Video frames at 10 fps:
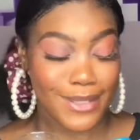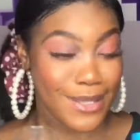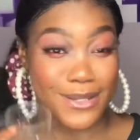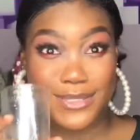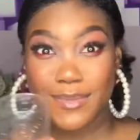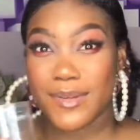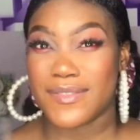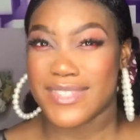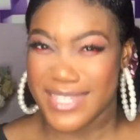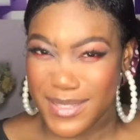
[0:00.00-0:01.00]
because some of
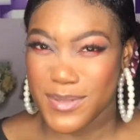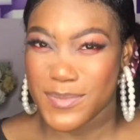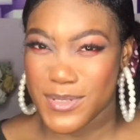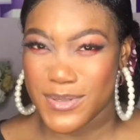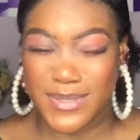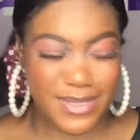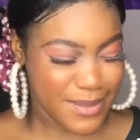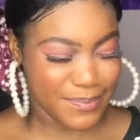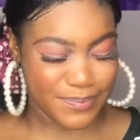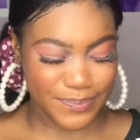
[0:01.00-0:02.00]
these assumptions
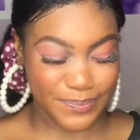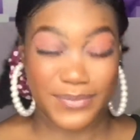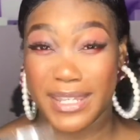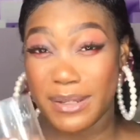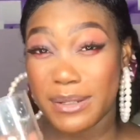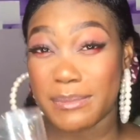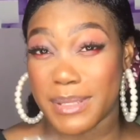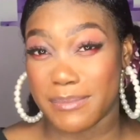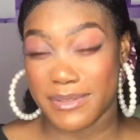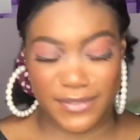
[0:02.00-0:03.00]
are gonna make
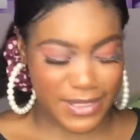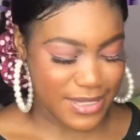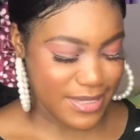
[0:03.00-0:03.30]
me faint.